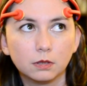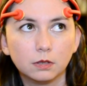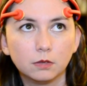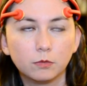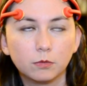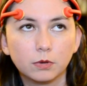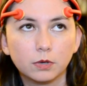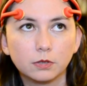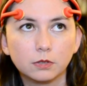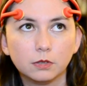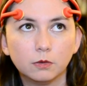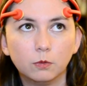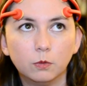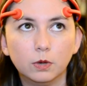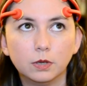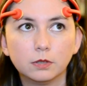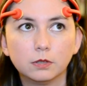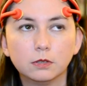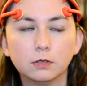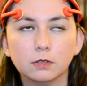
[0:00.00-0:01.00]
I pressed it
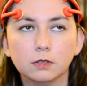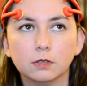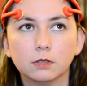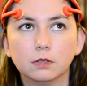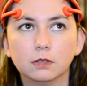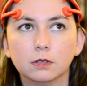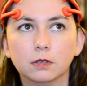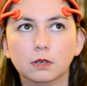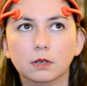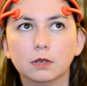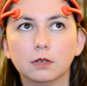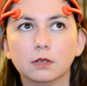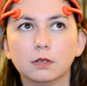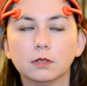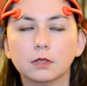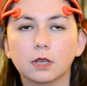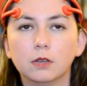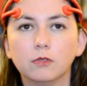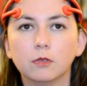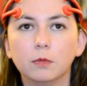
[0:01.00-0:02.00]
once to start.
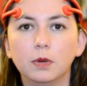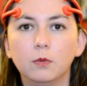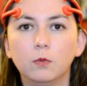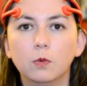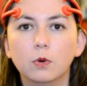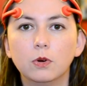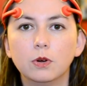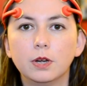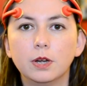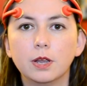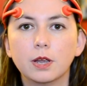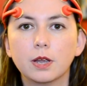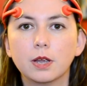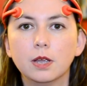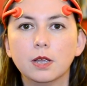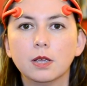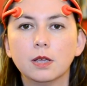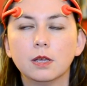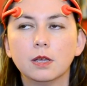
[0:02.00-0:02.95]
It's giving me warning.